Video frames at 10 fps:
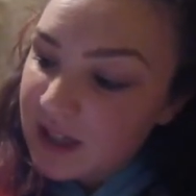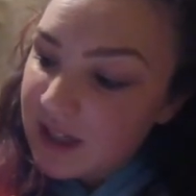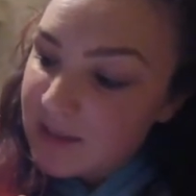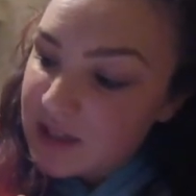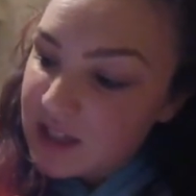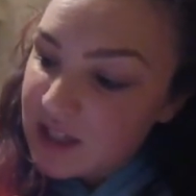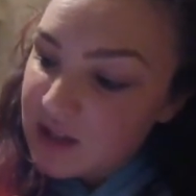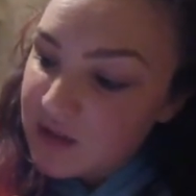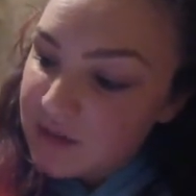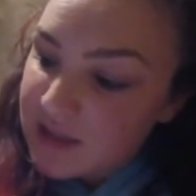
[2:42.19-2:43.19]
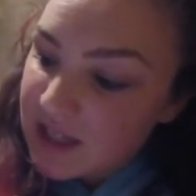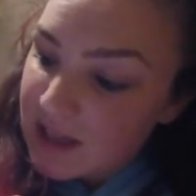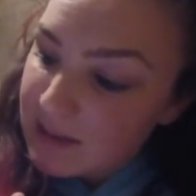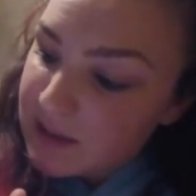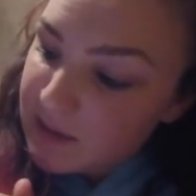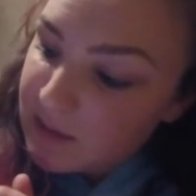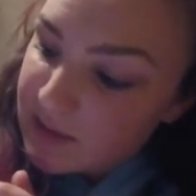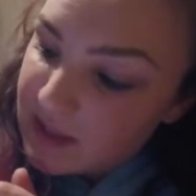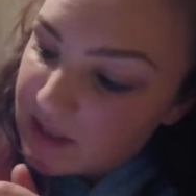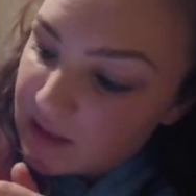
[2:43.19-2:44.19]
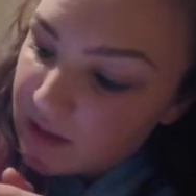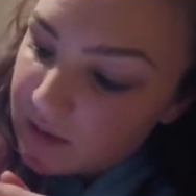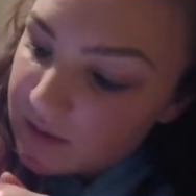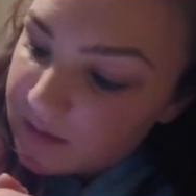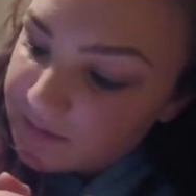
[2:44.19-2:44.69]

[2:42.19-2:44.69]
my chicken drumstick and my sweet potatoes.